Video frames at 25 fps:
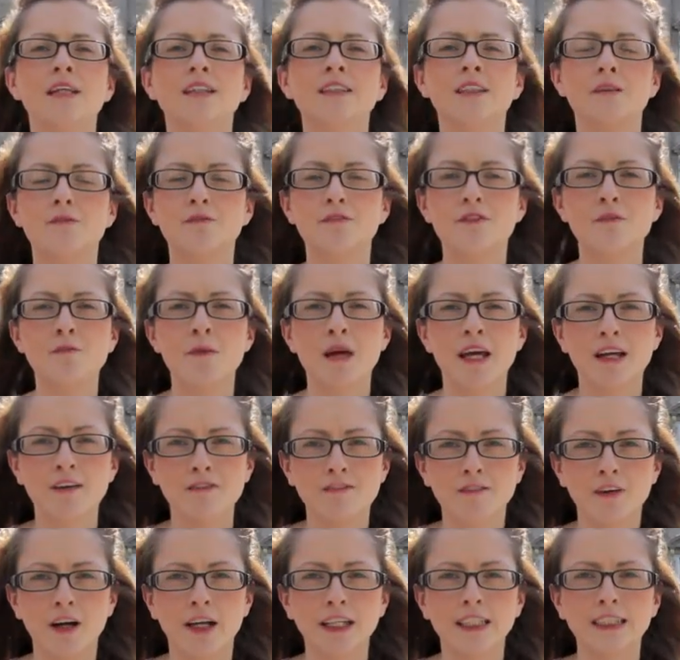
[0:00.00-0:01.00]
Some of the main
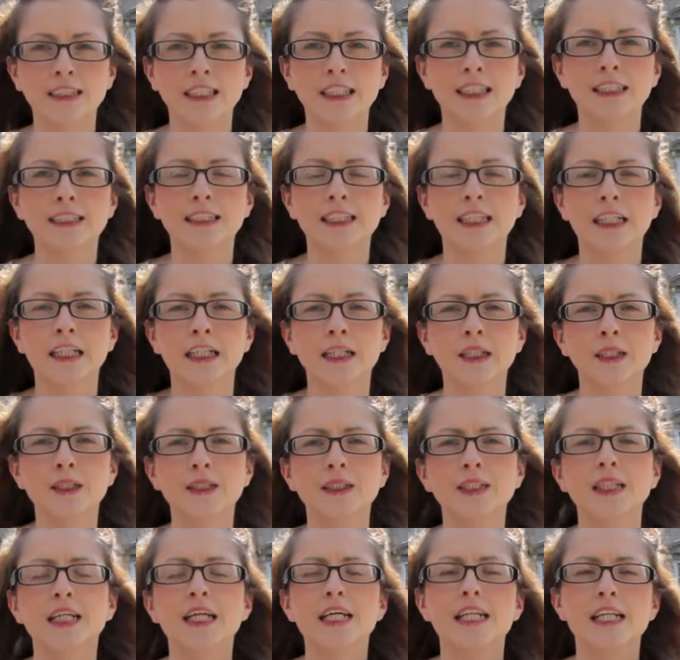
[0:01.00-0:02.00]
findings
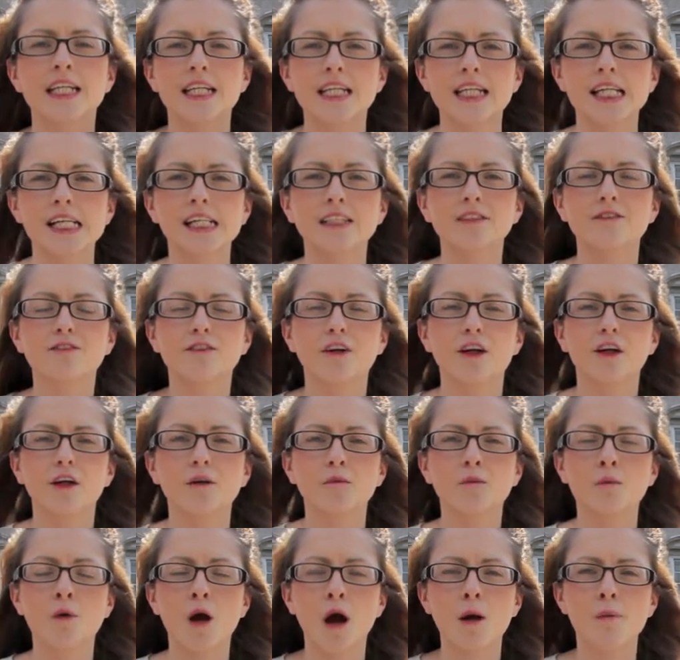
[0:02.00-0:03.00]
include the need for
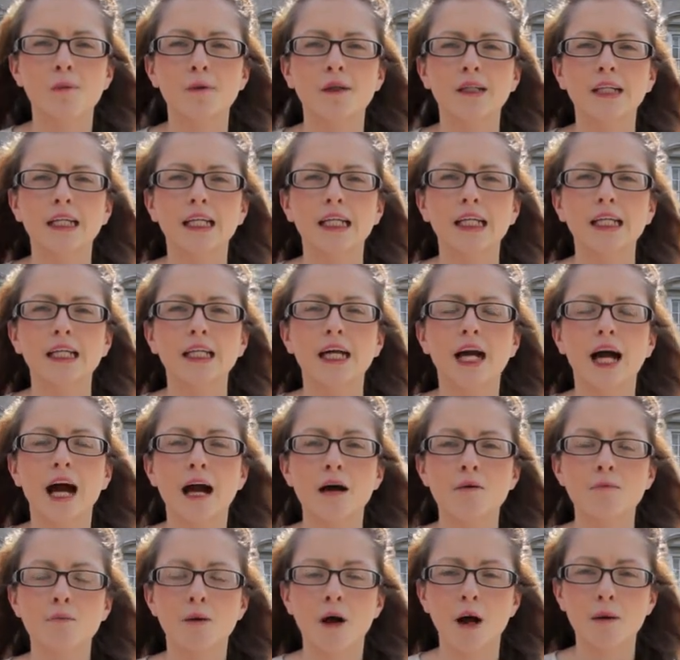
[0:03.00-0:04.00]
properly,
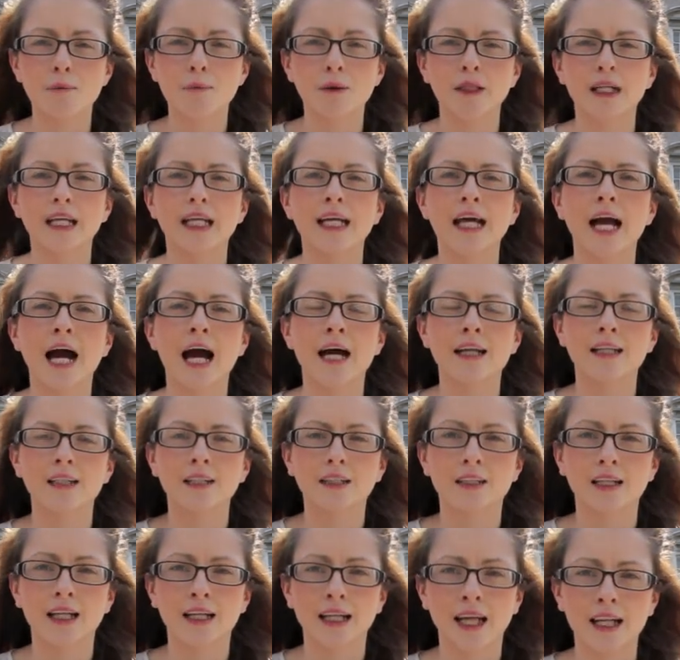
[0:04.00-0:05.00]
properly ad
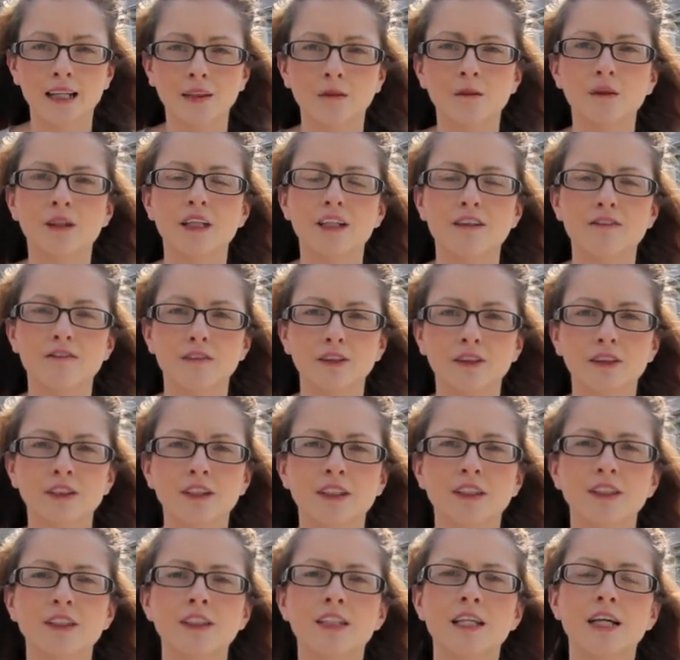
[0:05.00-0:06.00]
and adequately
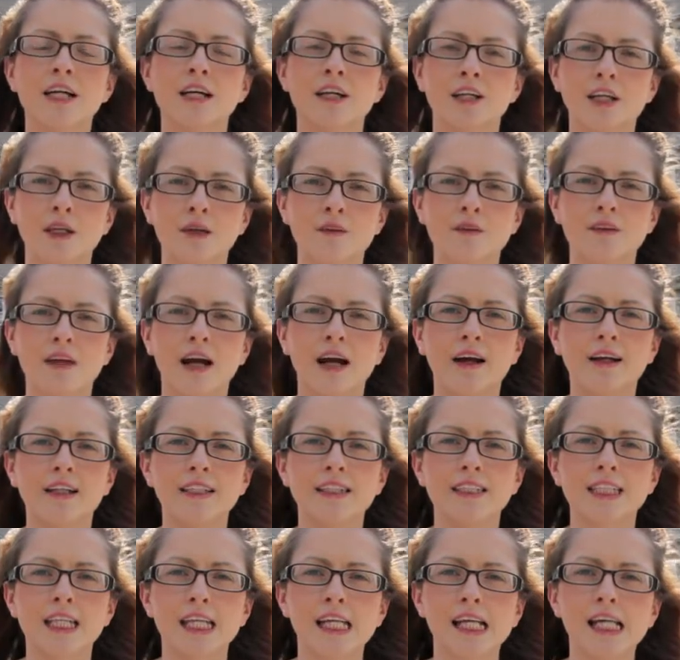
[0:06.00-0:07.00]
funded youth
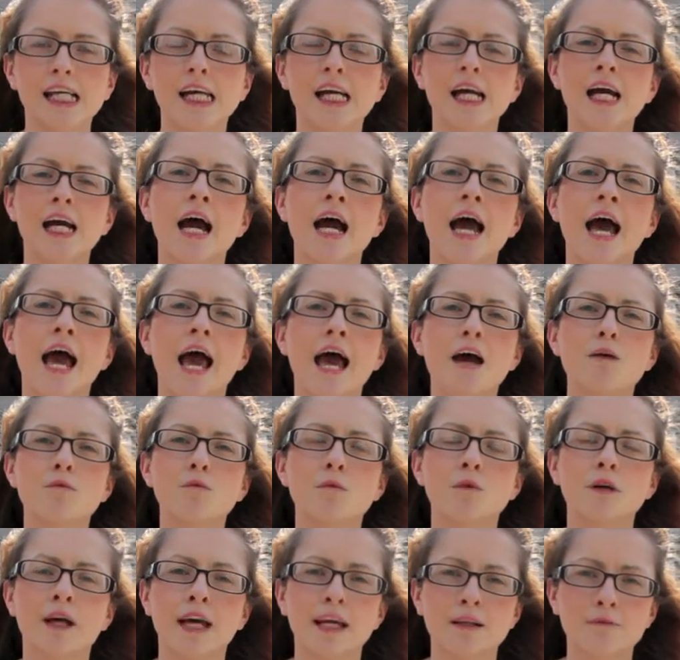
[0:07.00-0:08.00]
guarantee.
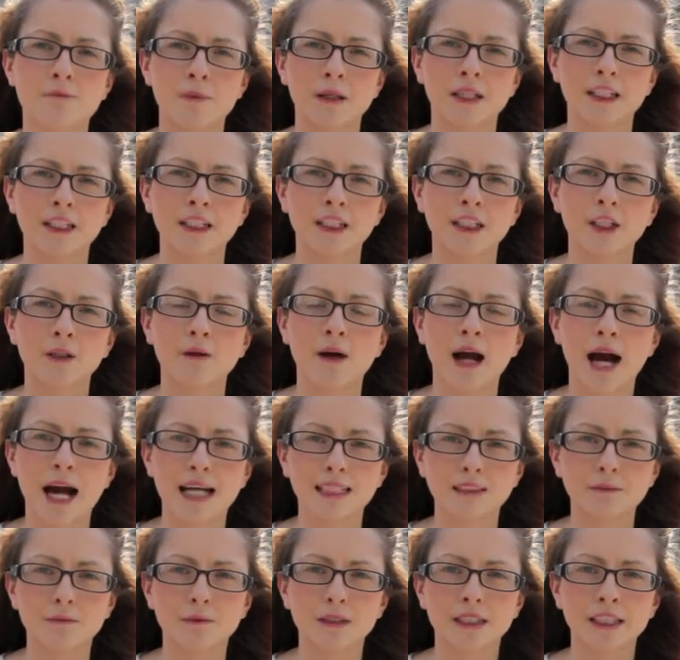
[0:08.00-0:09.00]
Um, 8 billion euro
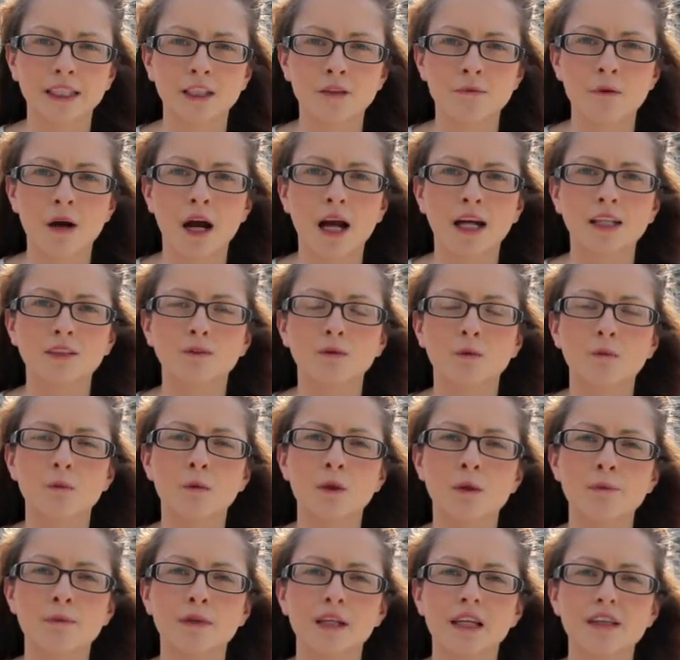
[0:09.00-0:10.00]
has been earmarked but
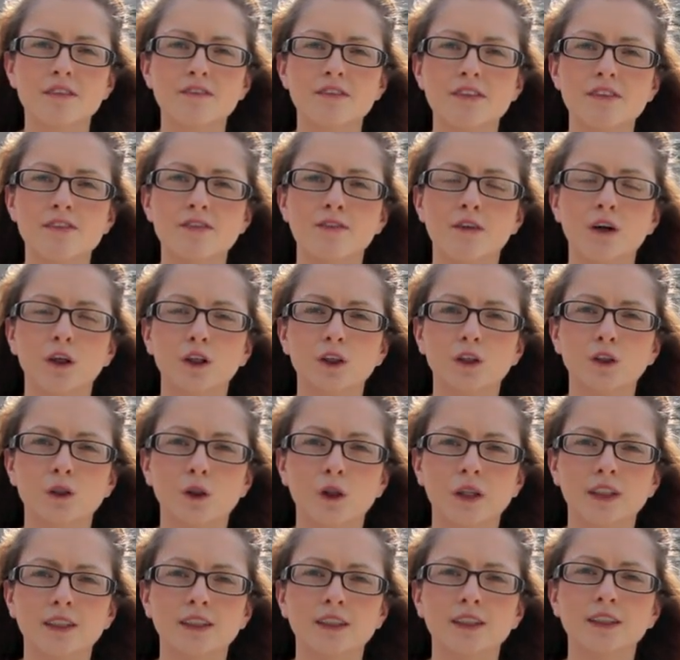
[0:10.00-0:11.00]
we believe this falls
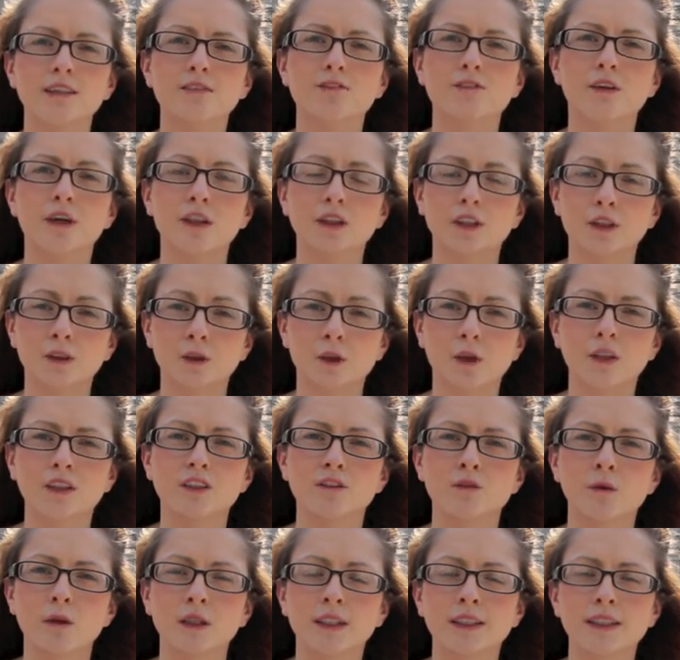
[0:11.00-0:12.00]
short, falls short
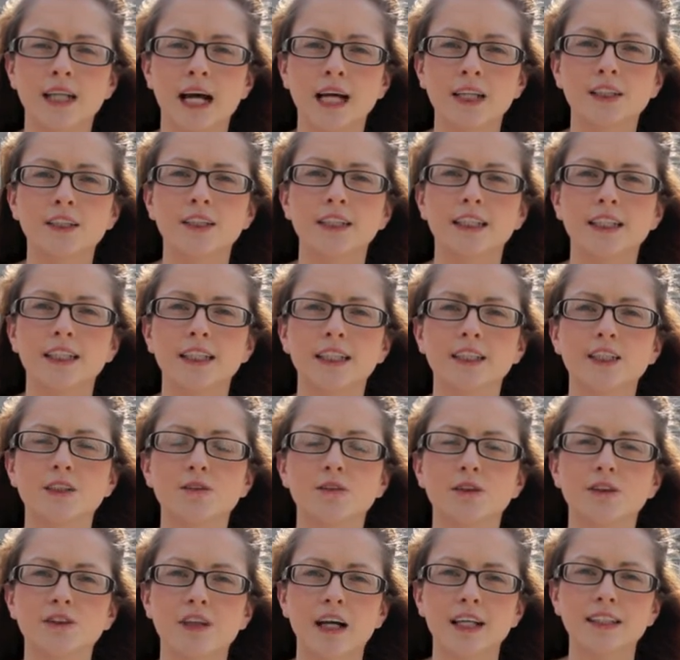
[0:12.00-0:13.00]
of what is actually needed
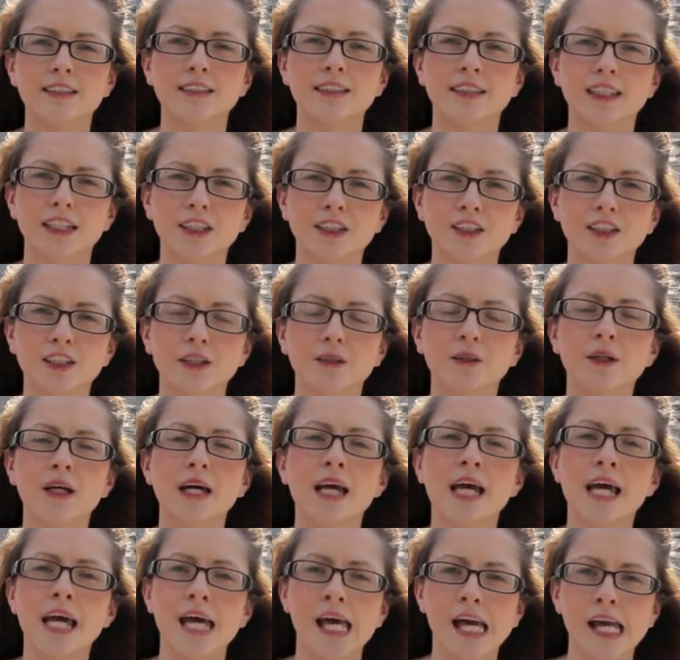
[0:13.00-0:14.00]
to address the issue
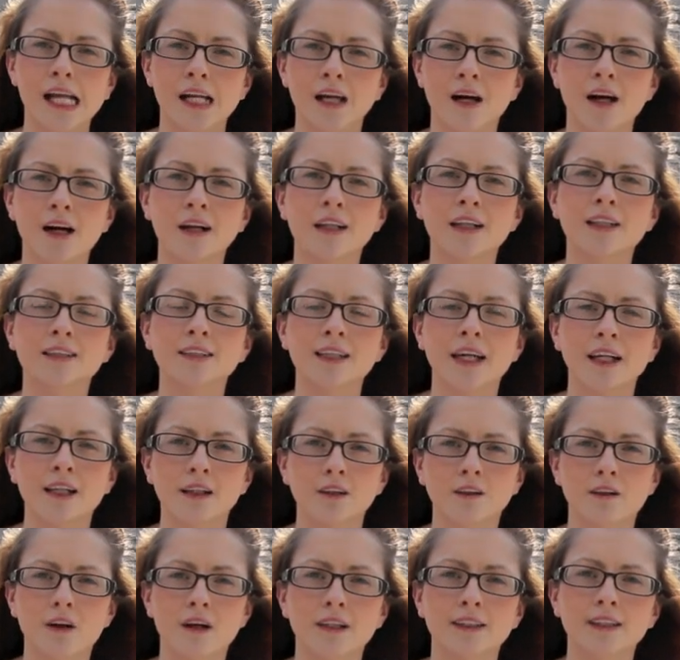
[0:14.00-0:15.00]
in Ireland and
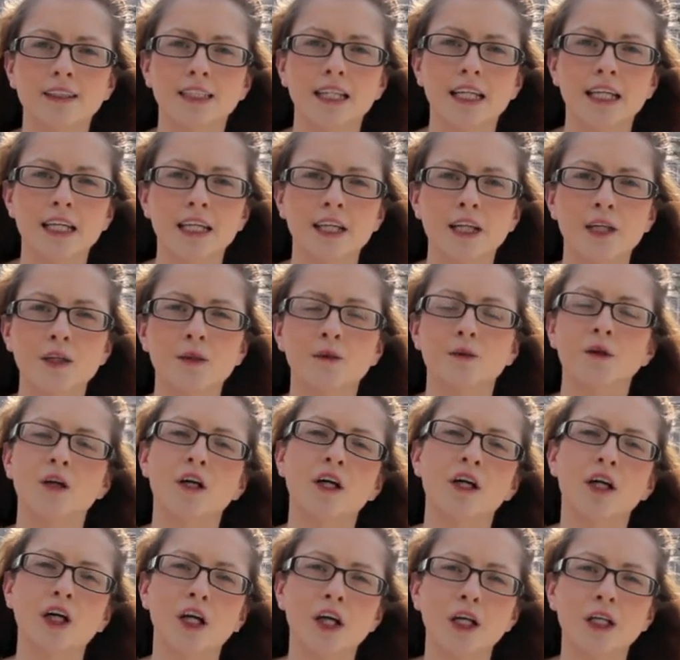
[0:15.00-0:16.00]
across the EU.
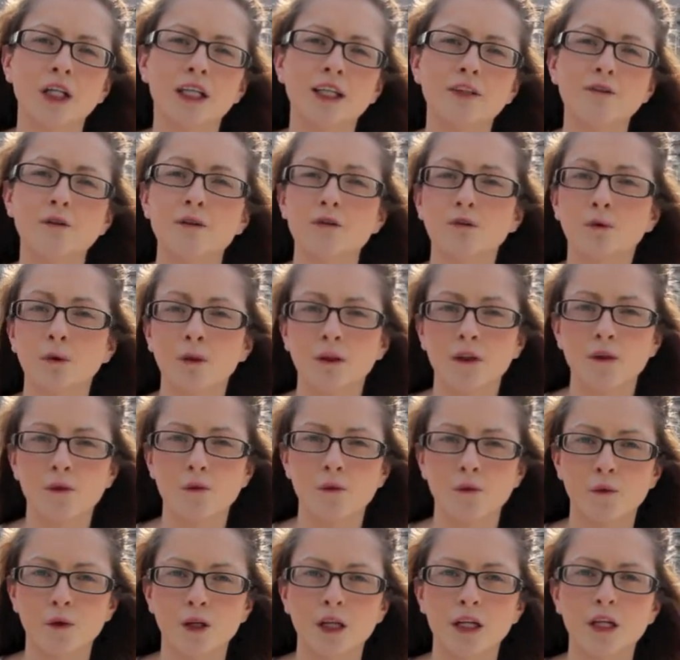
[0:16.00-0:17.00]
Currently we've one in
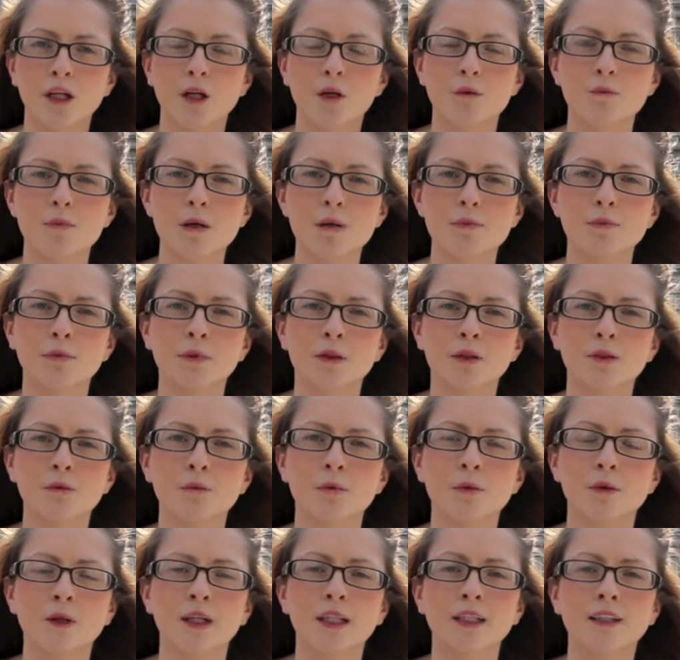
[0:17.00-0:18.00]
three young people
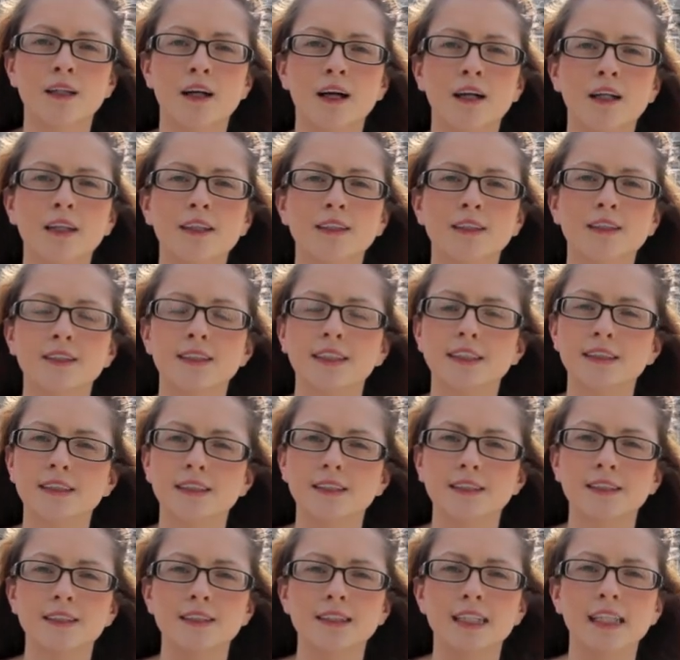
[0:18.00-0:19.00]
unemployed in Ireland and this
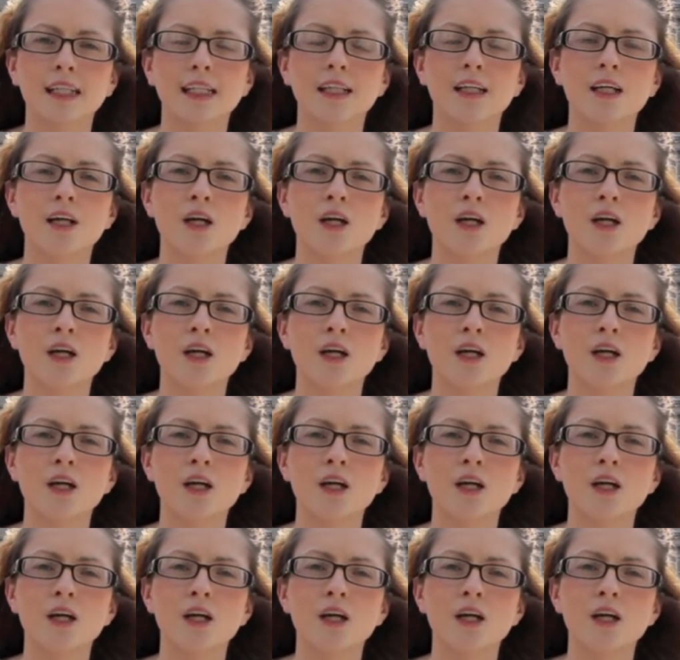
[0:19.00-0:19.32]
doesn't deal